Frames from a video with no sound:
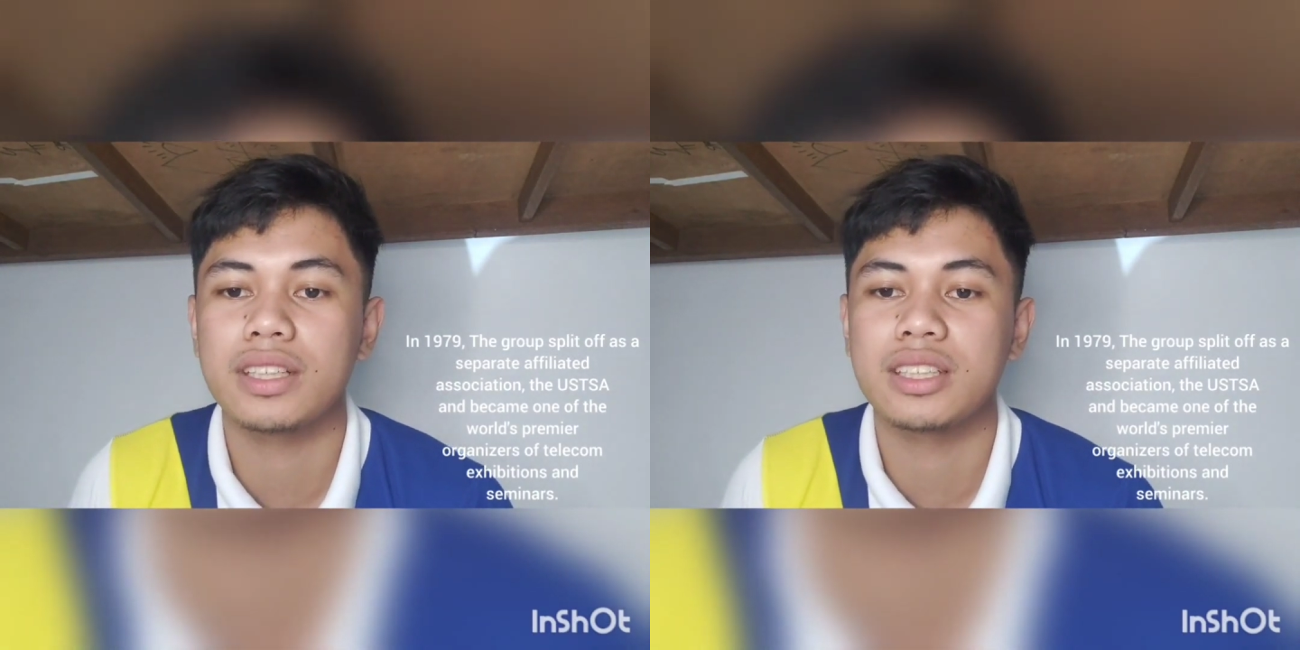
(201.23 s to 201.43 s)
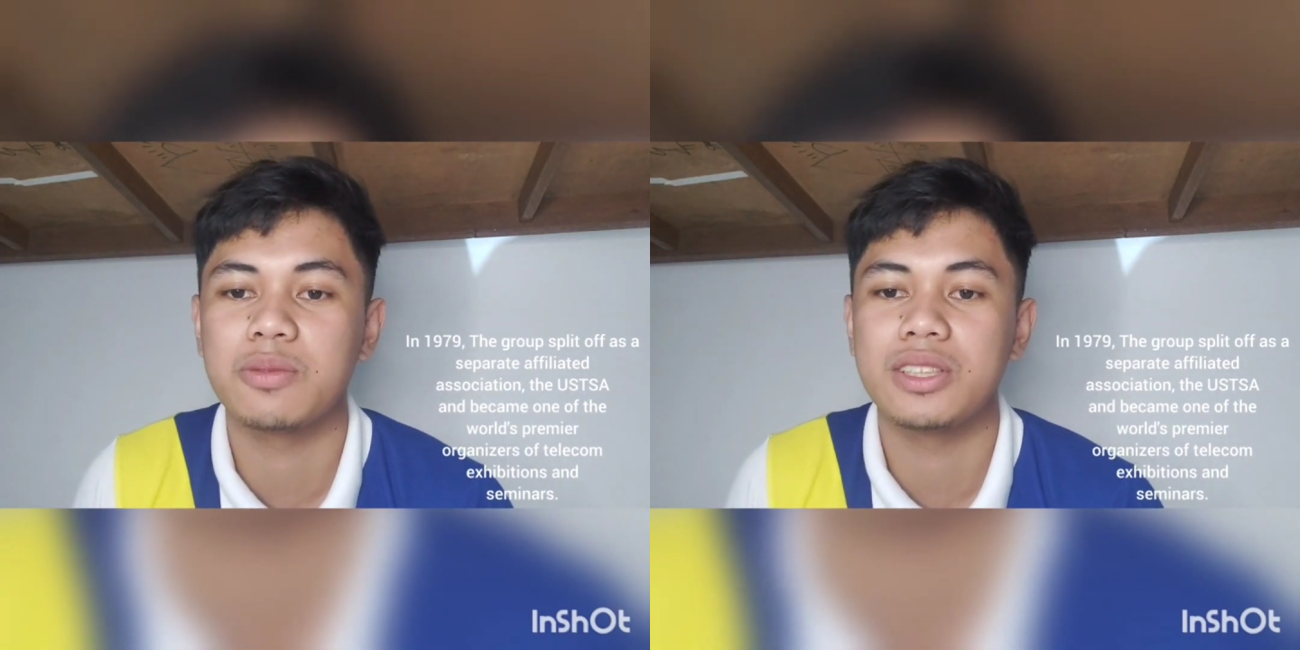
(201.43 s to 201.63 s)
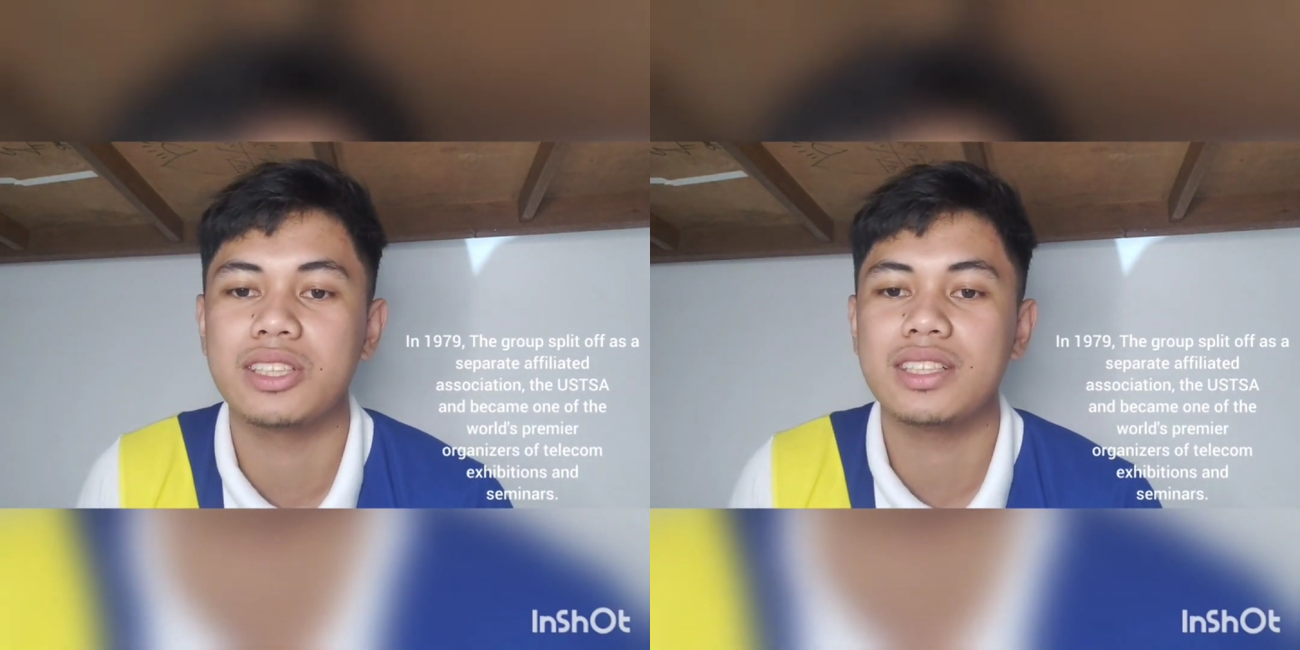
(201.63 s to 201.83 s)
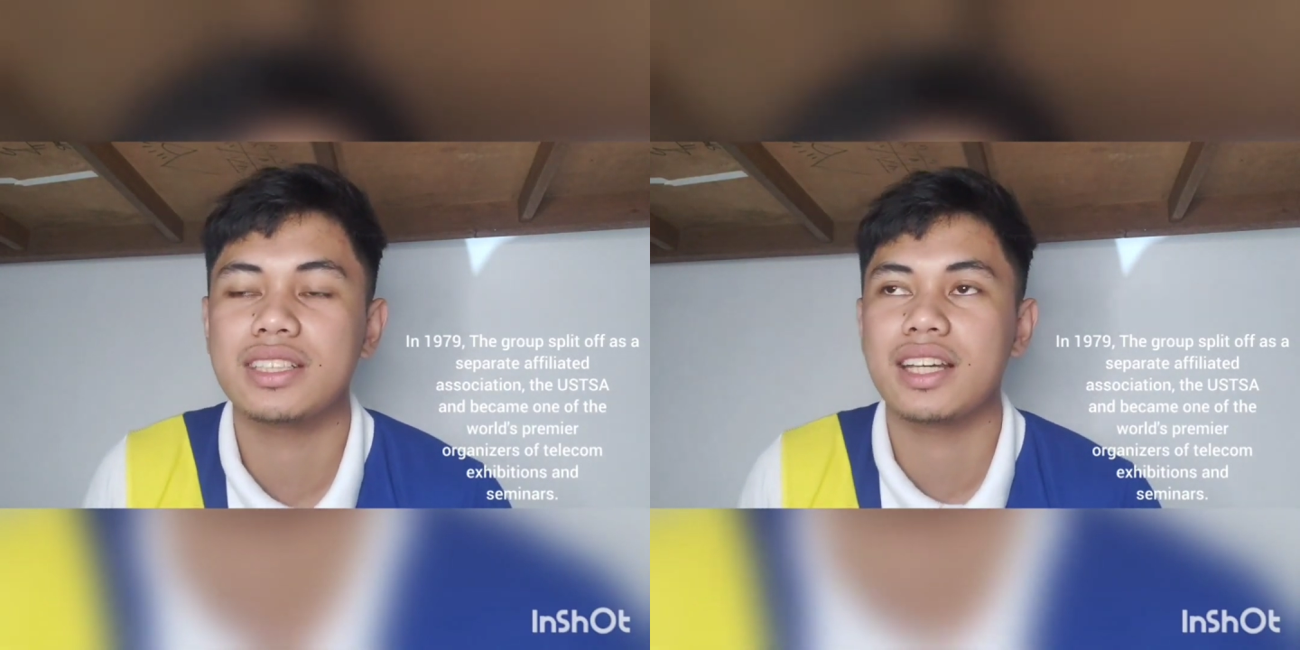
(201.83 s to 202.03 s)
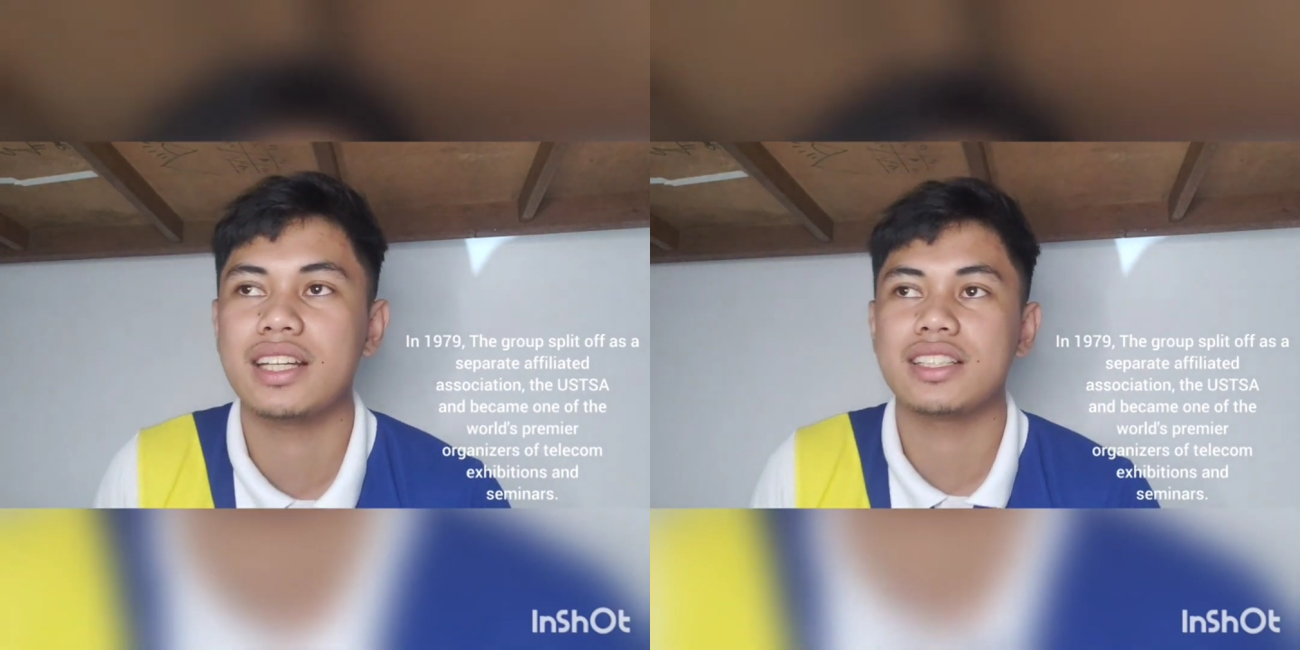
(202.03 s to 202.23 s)

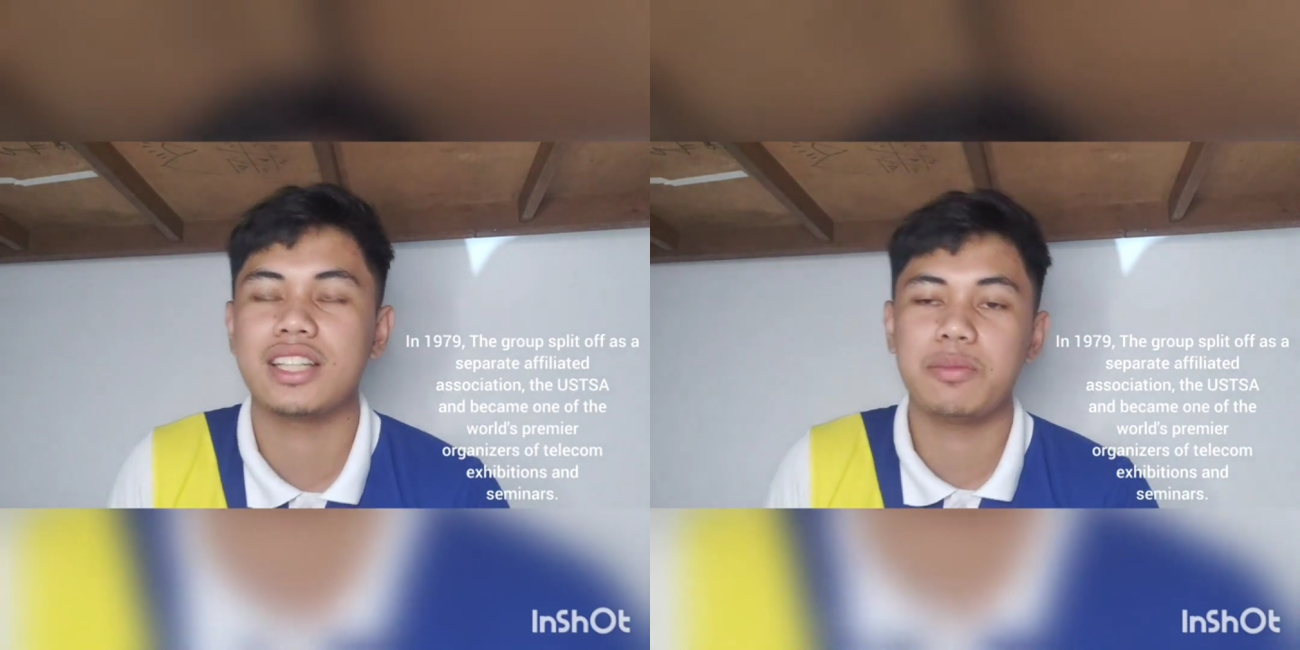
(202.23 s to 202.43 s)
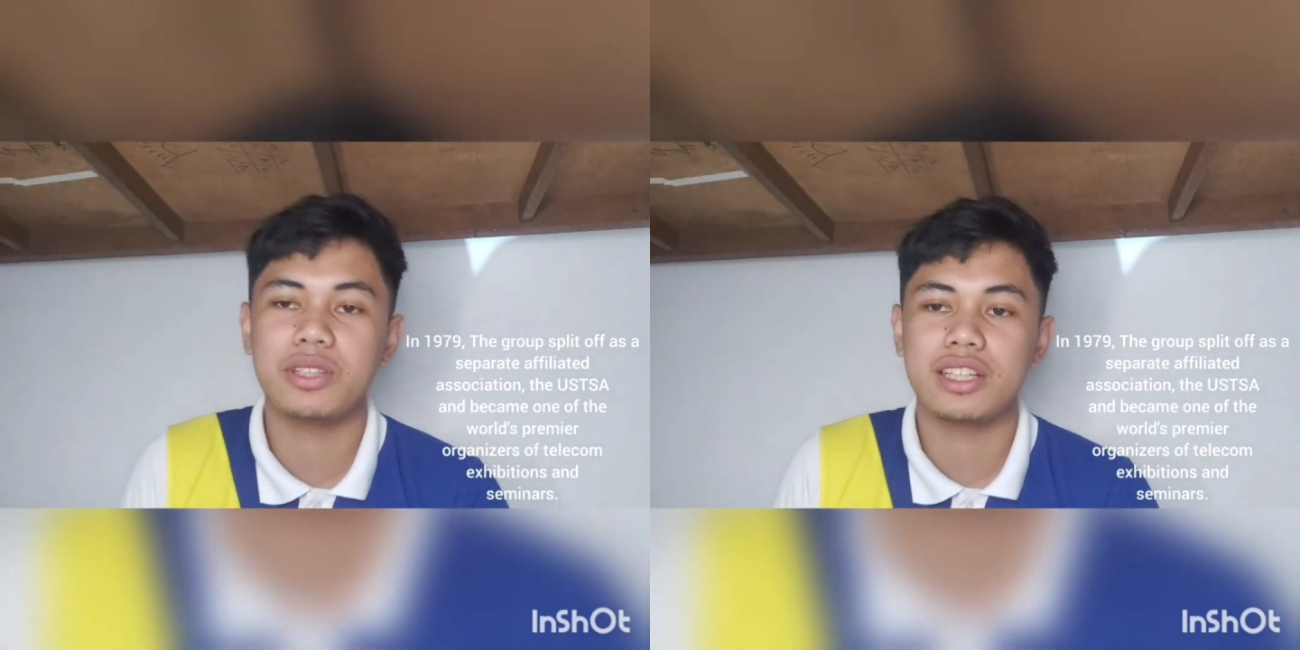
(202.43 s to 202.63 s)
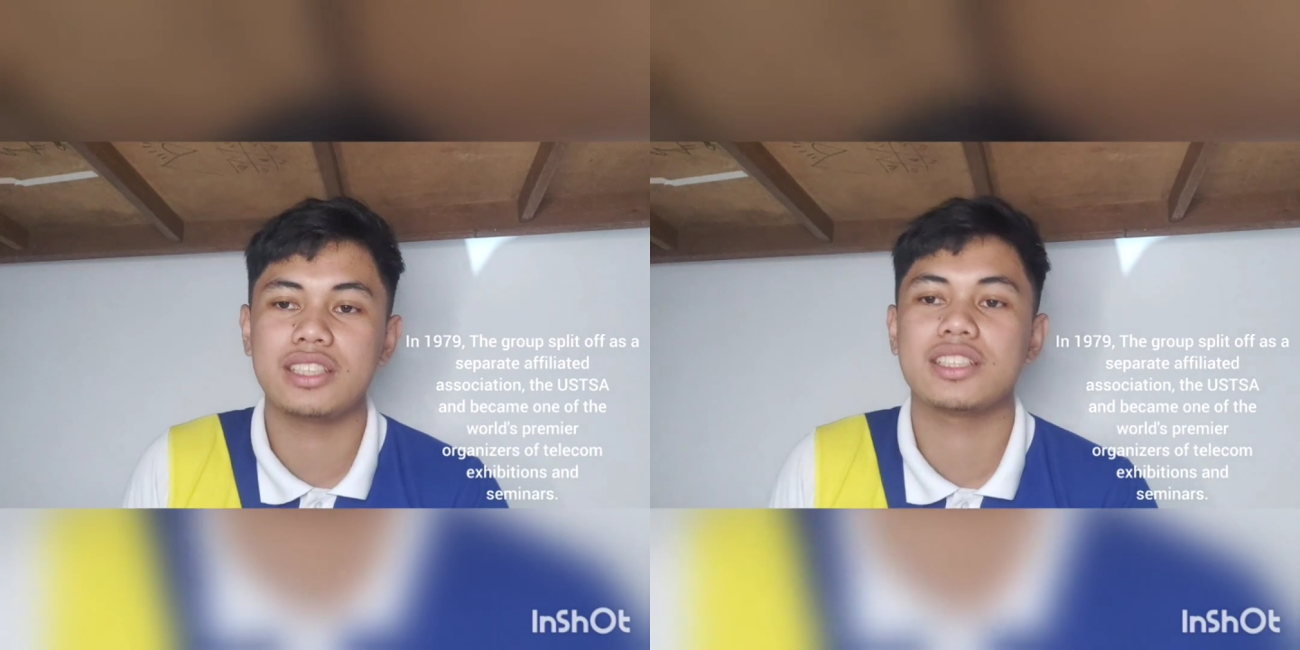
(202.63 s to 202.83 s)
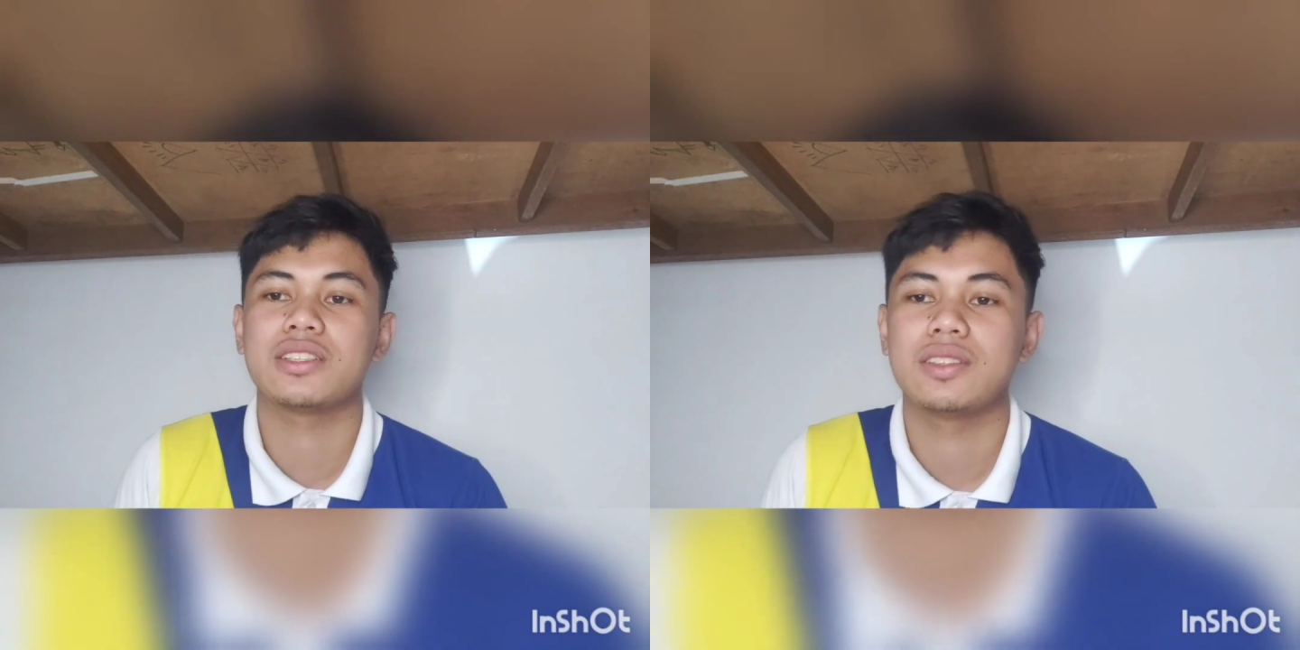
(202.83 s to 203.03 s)
exhibitions and seminars.